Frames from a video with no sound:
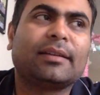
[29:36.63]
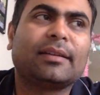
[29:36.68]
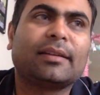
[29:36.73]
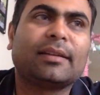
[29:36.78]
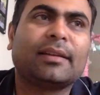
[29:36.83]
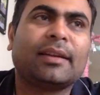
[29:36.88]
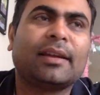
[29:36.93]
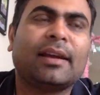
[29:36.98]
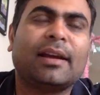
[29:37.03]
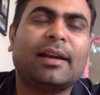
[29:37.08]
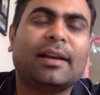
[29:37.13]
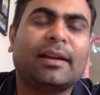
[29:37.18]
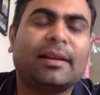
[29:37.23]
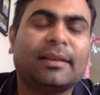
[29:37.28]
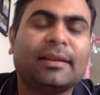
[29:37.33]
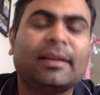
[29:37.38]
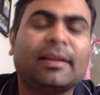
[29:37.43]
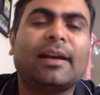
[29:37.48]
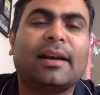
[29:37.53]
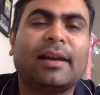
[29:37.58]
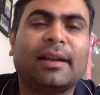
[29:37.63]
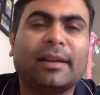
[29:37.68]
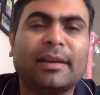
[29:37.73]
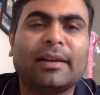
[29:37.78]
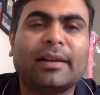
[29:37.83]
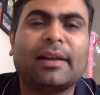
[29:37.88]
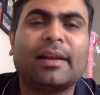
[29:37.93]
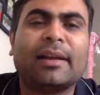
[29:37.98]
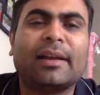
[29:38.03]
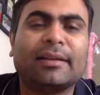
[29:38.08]
yeah, yeah,
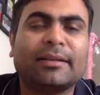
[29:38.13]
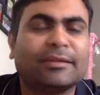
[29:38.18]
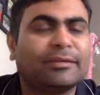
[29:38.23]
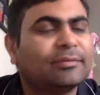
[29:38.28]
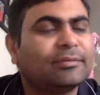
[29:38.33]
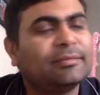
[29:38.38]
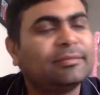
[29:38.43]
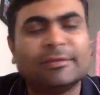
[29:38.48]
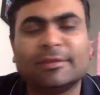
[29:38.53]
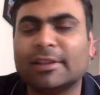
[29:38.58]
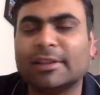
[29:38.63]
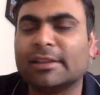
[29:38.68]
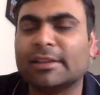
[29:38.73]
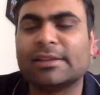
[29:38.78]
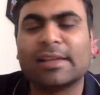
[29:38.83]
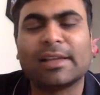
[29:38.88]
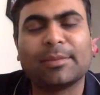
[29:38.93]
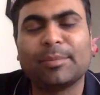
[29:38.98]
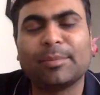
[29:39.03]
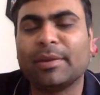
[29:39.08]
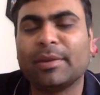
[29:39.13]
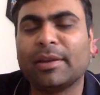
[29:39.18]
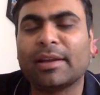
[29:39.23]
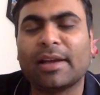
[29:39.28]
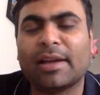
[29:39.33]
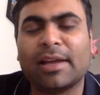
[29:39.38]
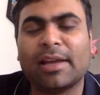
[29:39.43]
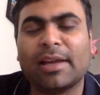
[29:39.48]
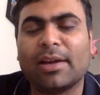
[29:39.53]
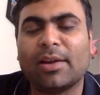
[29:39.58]
and I just like
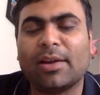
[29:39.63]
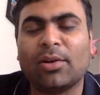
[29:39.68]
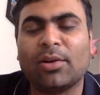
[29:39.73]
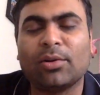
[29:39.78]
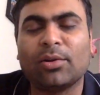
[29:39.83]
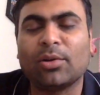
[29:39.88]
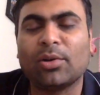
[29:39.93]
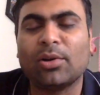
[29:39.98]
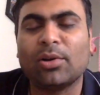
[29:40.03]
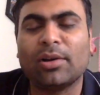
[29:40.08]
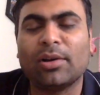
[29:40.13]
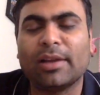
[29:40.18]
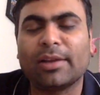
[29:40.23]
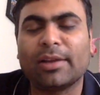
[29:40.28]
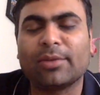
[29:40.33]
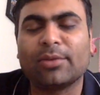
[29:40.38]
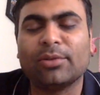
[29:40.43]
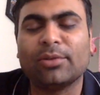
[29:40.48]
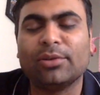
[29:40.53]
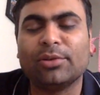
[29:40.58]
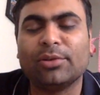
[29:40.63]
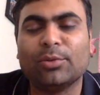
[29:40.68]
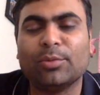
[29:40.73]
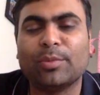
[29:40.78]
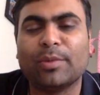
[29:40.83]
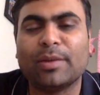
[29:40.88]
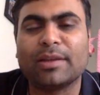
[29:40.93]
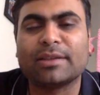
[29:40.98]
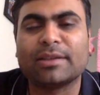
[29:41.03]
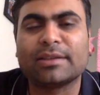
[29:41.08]
being on call. I couldn't do
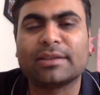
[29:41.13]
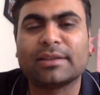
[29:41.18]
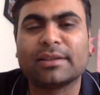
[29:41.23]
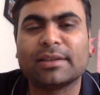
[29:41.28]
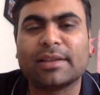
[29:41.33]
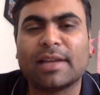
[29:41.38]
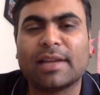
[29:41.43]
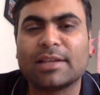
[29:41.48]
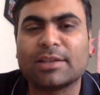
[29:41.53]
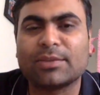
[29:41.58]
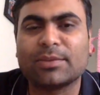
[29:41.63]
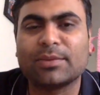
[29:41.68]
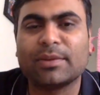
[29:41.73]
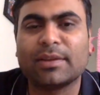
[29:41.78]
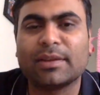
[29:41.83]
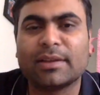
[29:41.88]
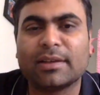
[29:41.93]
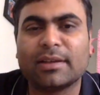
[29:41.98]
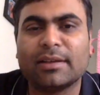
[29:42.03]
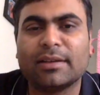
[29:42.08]
much last week.